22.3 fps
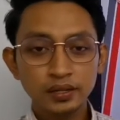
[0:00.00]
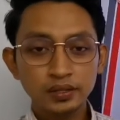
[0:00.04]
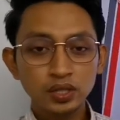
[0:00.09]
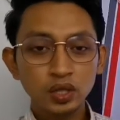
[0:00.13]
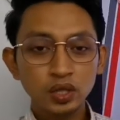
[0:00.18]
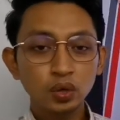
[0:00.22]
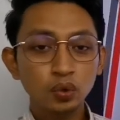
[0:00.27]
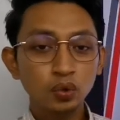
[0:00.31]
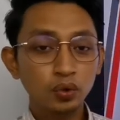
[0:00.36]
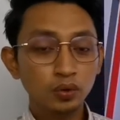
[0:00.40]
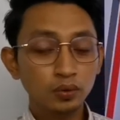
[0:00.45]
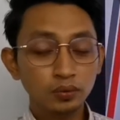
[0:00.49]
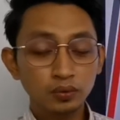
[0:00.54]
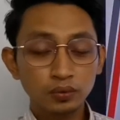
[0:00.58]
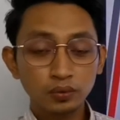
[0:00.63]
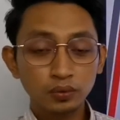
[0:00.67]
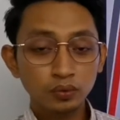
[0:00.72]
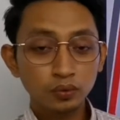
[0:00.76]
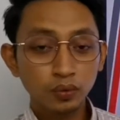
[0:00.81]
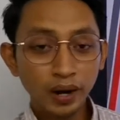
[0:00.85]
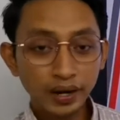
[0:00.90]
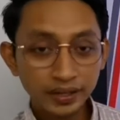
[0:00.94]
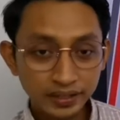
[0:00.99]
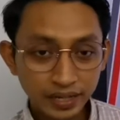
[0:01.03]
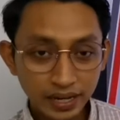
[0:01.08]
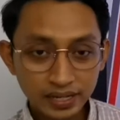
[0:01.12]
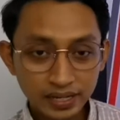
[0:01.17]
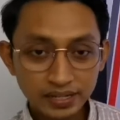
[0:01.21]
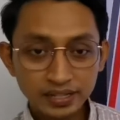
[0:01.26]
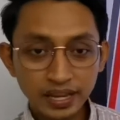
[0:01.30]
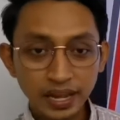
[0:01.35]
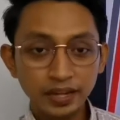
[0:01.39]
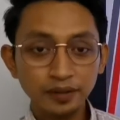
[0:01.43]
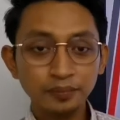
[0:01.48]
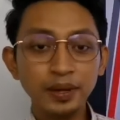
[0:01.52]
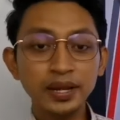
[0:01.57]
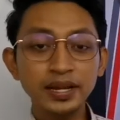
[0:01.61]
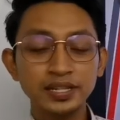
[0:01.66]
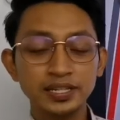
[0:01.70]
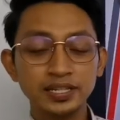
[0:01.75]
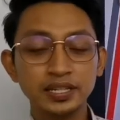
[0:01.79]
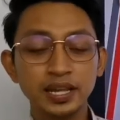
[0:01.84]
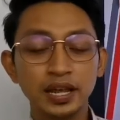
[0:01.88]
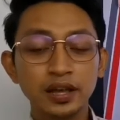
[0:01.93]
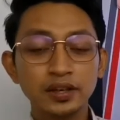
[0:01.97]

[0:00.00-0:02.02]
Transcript: So what does that mean?